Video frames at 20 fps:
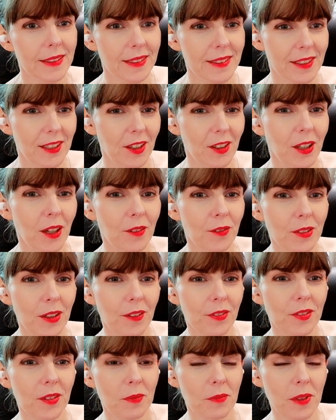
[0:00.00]
So they've
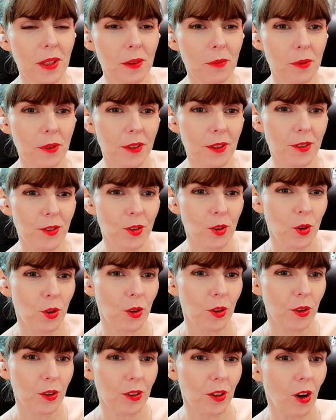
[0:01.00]
left them there with the
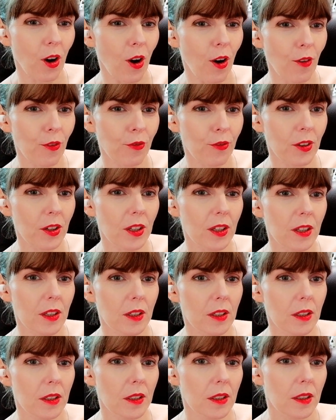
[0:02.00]
door off.
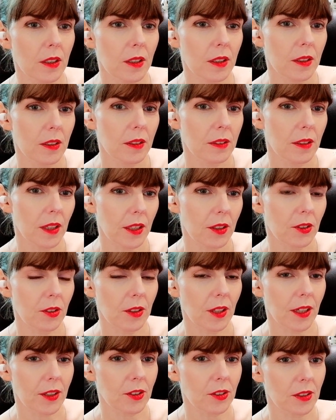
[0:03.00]
They
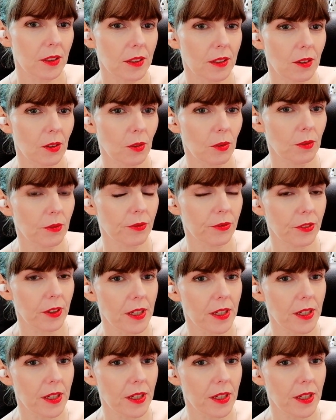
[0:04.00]
could actually all